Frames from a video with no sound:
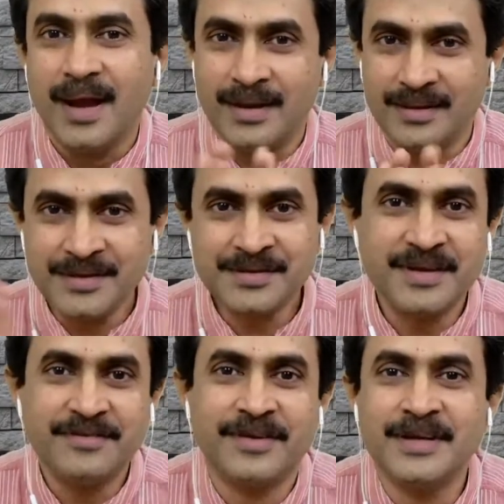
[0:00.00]
And
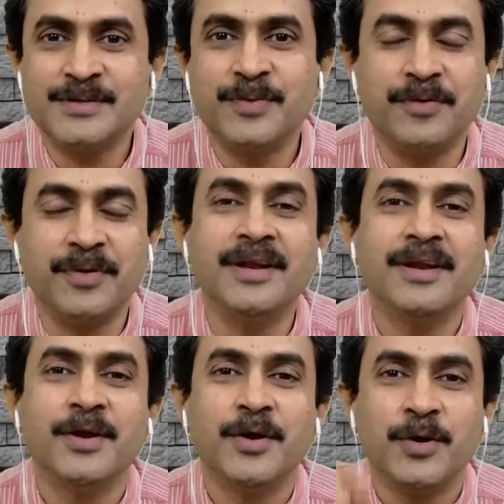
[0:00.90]
this difference
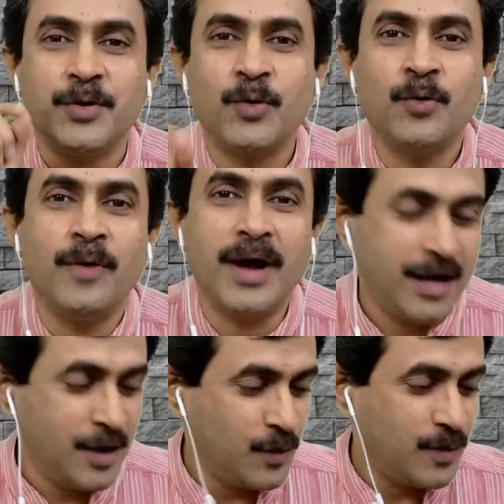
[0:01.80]
between true
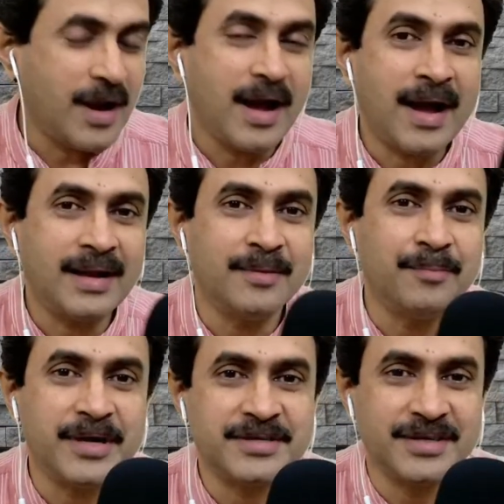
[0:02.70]
value and the
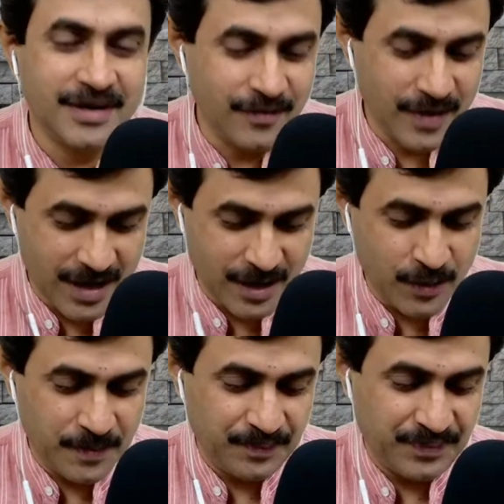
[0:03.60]
measured
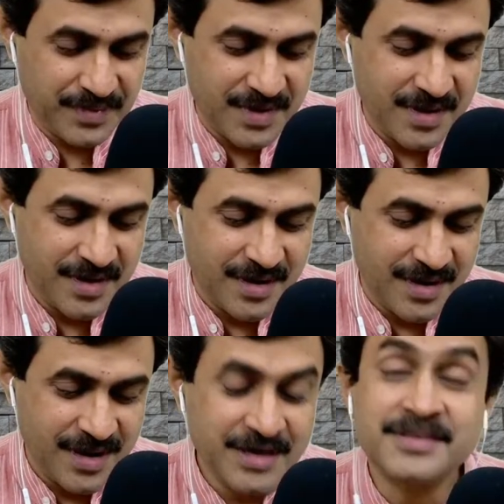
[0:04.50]
value
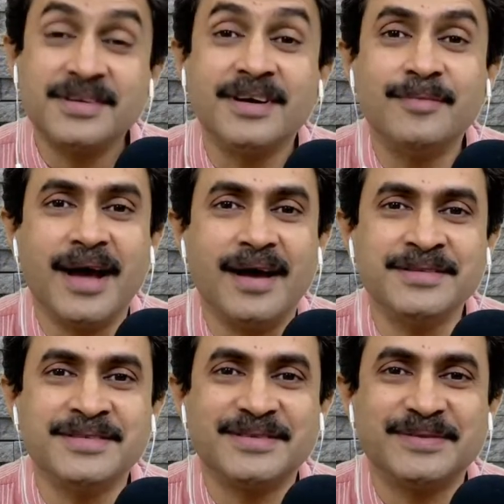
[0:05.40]
is termed
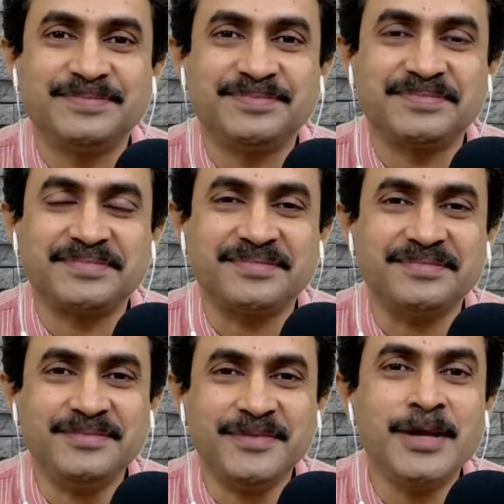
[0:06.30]
as,
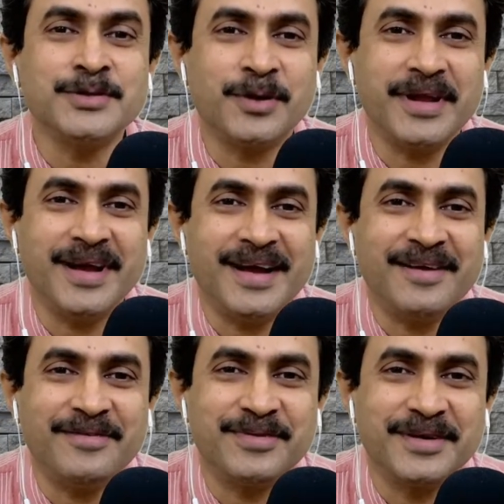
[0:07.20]
sorry,
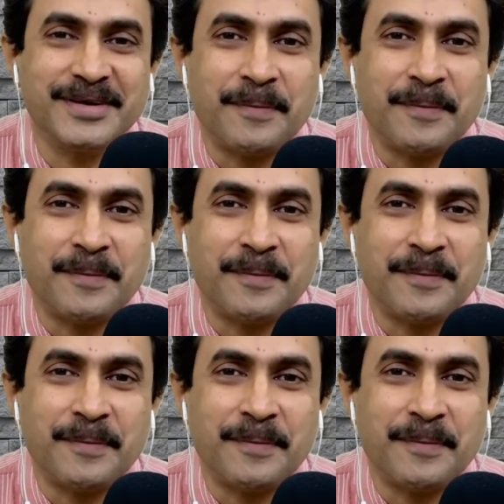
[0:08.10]
I have